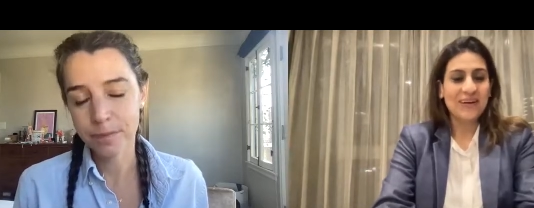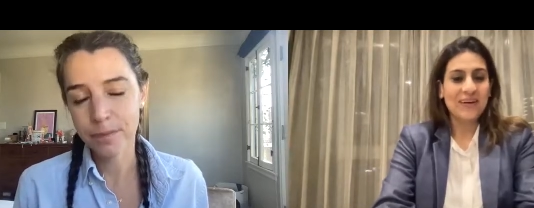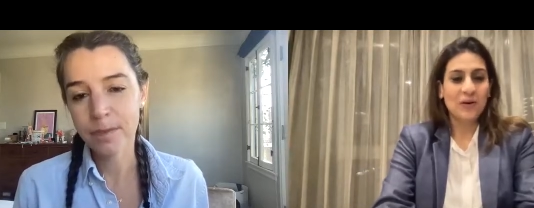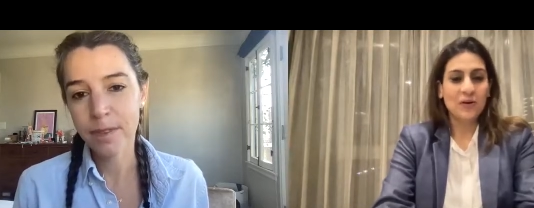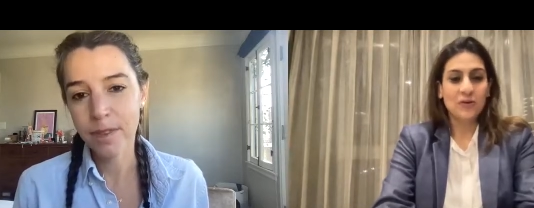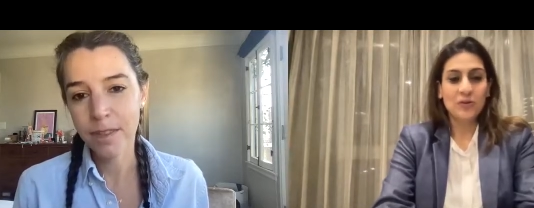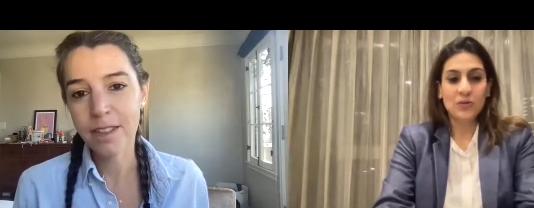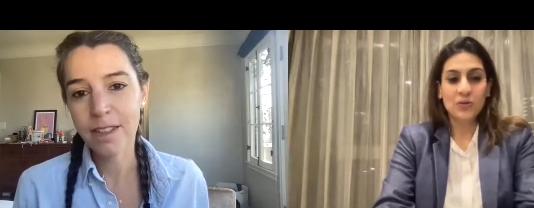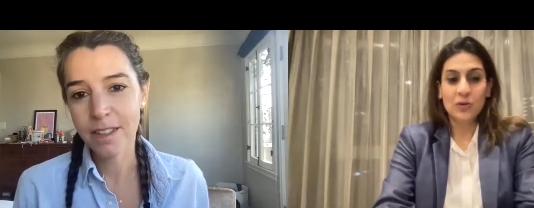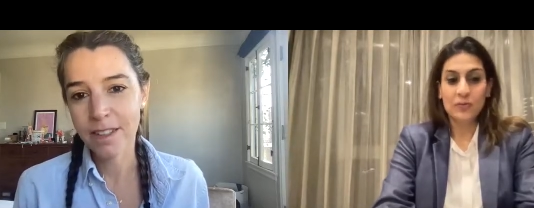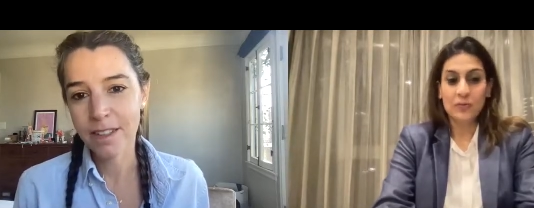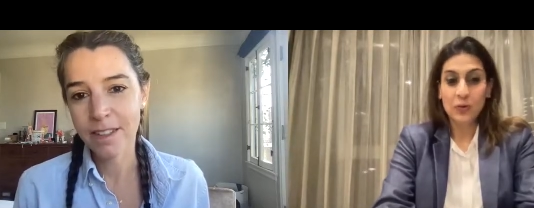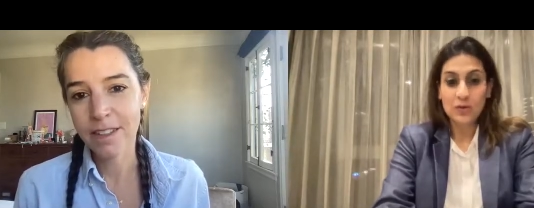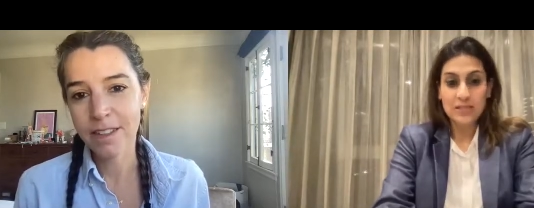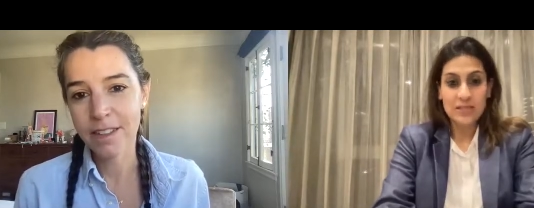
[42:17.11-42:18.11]
Speaker 1: You know,
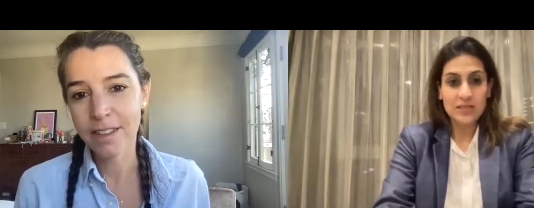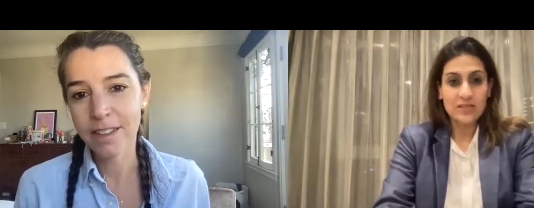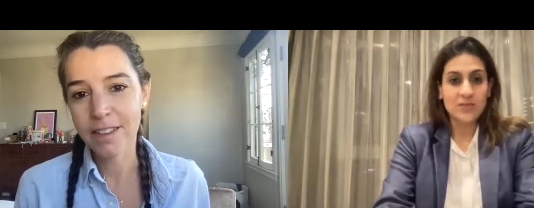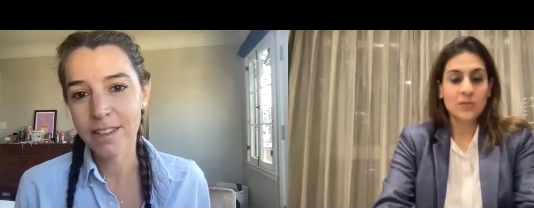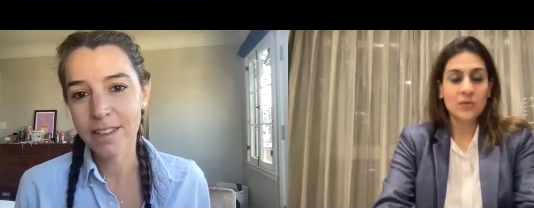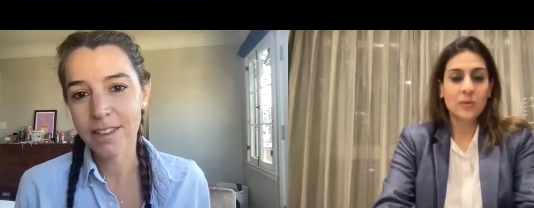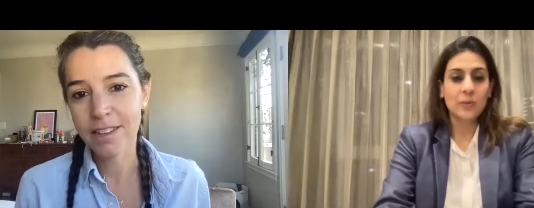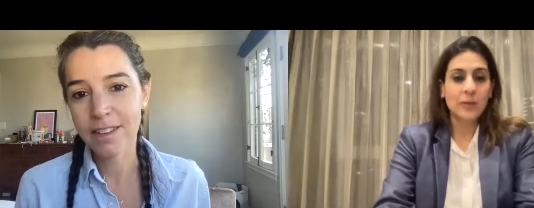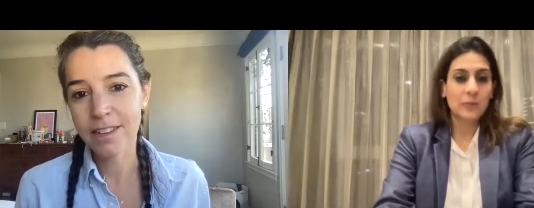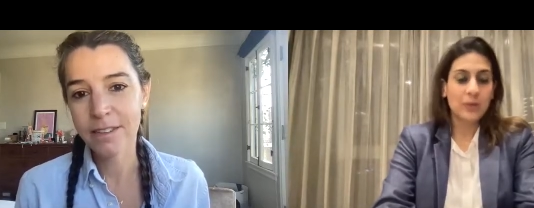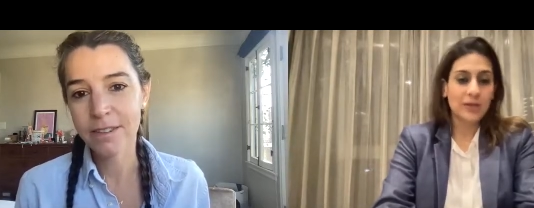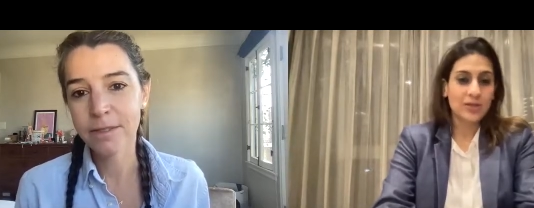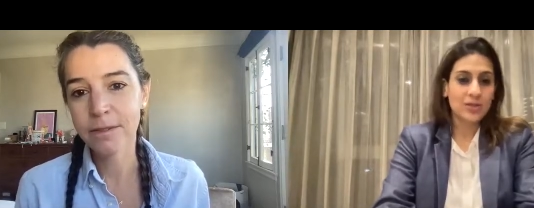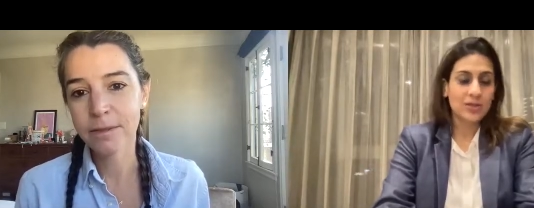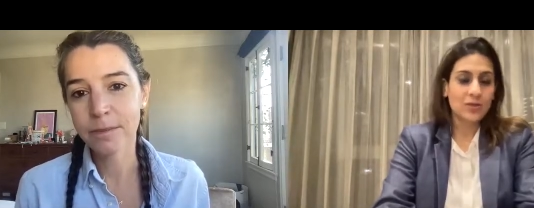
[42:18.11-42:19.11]
of course, there's going to be
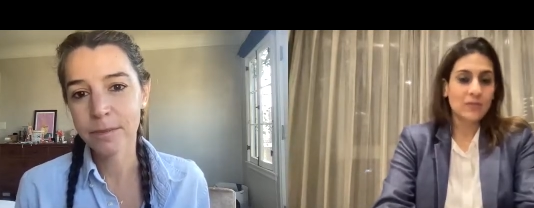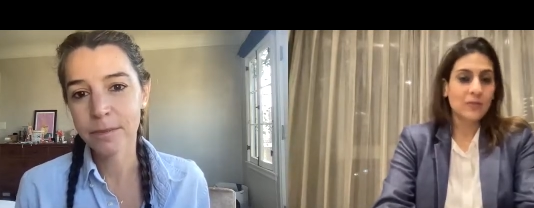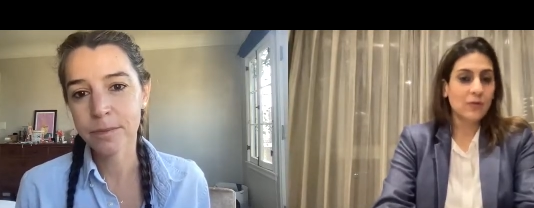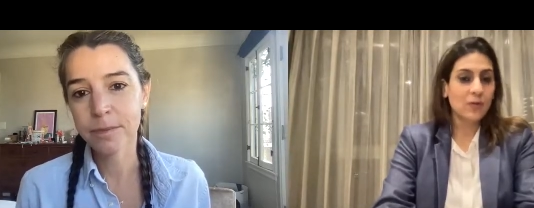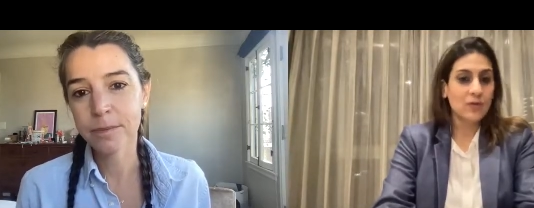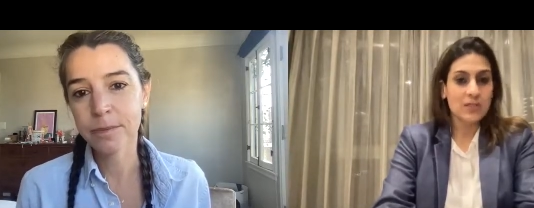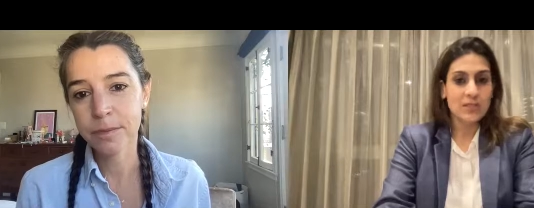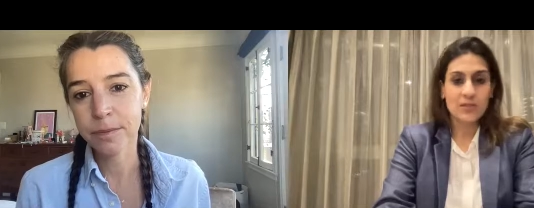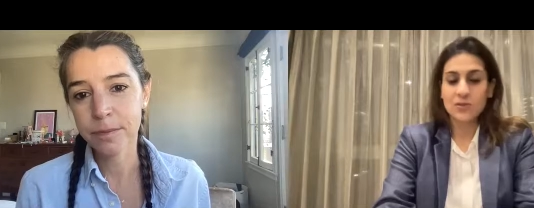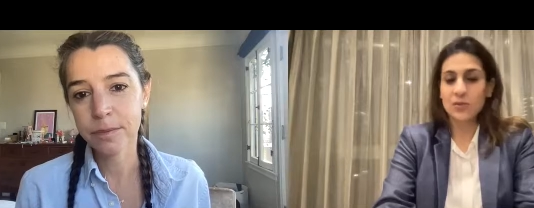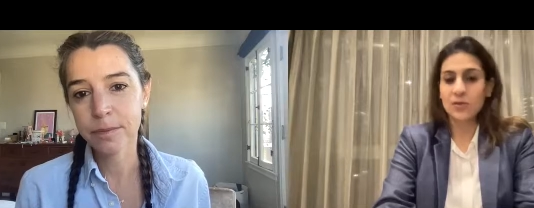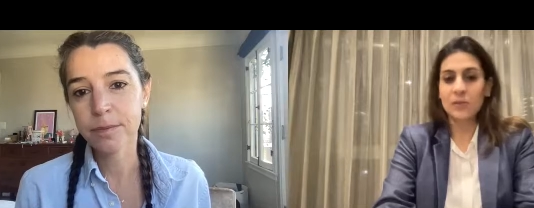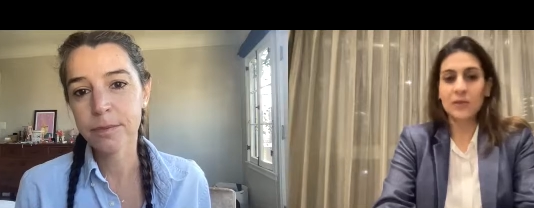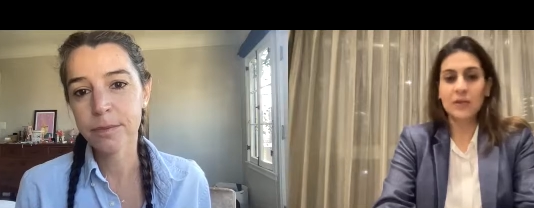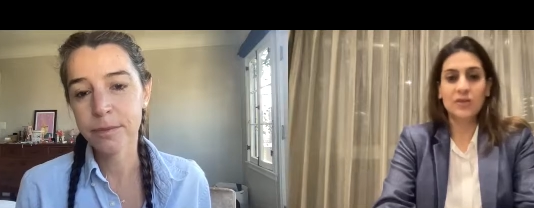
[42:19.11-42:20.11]
pressure. Of course, there's
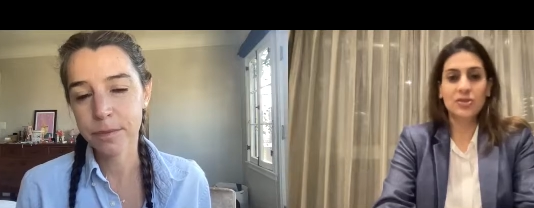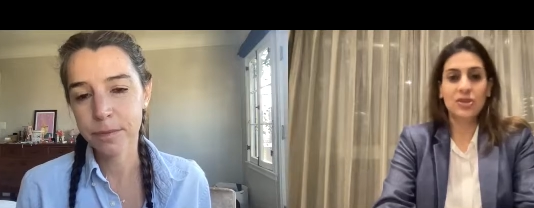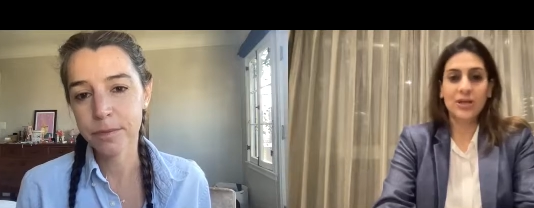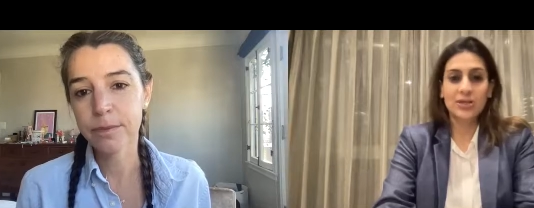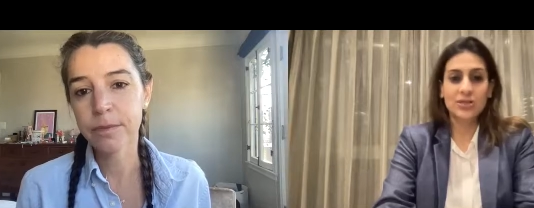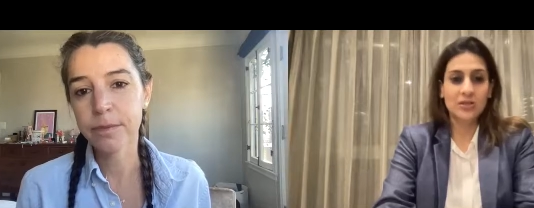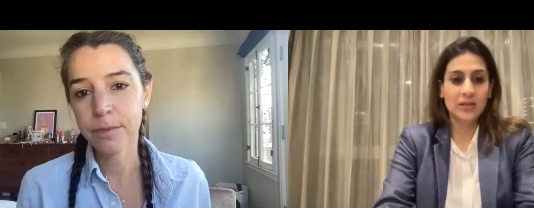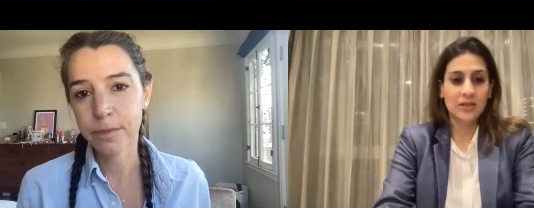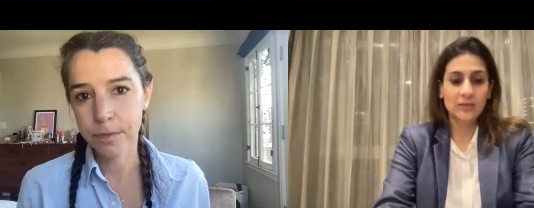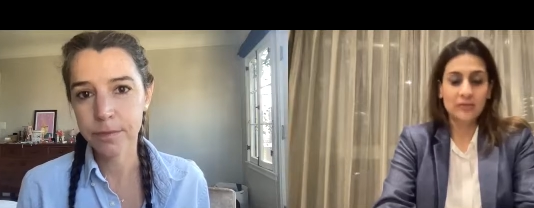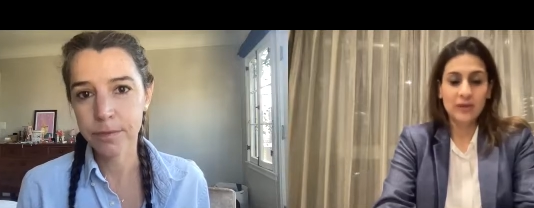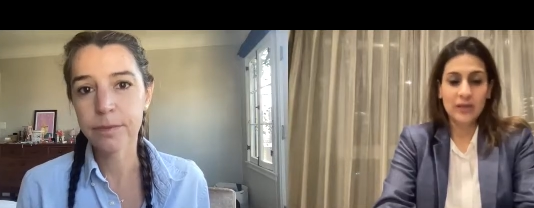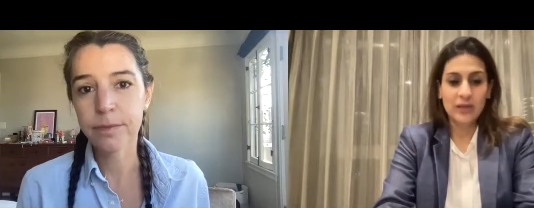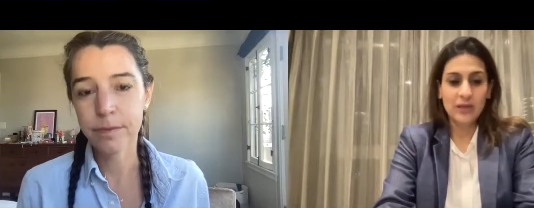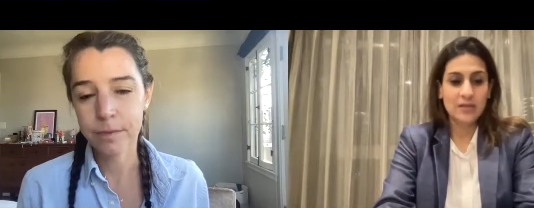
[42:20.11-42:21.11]
going to be rejection and
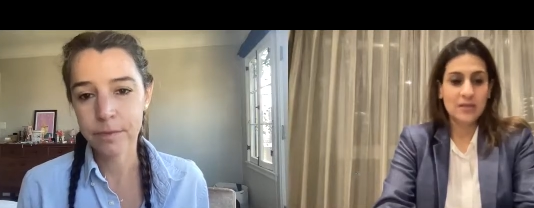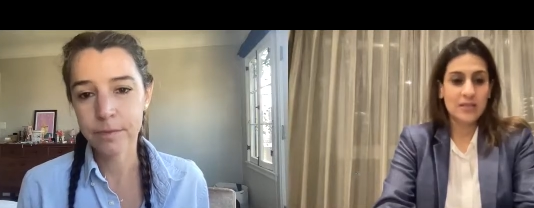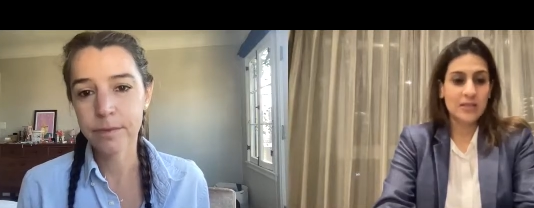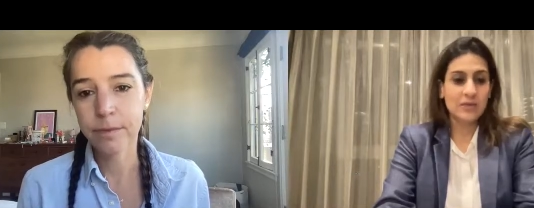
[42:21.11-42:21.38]
failures.